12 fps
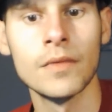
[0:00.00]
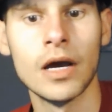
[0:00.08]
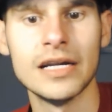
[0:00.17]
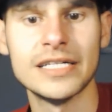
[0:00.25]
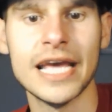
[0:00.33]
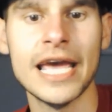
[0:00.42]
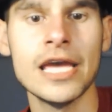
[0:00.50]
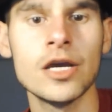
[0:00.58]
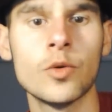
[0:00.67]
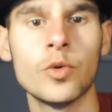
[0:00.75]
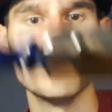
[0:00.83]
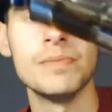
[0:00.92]
A
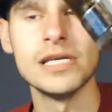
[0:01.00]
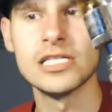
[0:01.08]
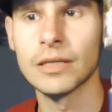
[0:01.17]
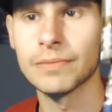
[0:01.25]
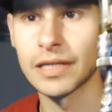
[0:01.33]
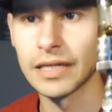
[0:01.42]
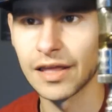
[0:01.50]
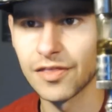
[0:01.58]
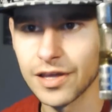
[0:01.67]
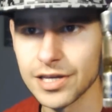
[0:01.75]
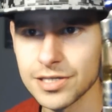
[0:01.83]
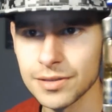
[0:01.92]
tank would be something like
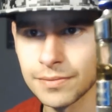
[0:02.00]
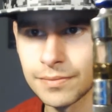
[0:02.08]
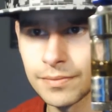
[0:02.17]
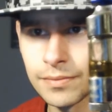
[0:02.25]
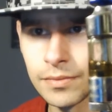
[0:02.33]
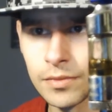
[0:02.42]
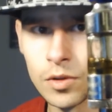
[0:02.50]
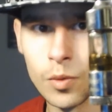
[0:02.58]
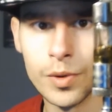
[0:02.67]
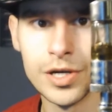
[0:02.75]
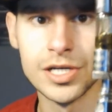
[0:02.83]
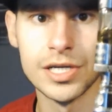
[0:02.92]
this,
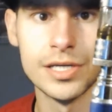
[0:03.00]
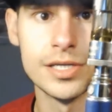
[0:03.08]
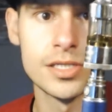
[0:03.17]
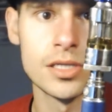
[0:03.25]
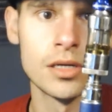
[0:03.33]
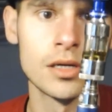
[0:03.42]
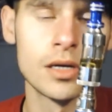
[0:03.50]
which is,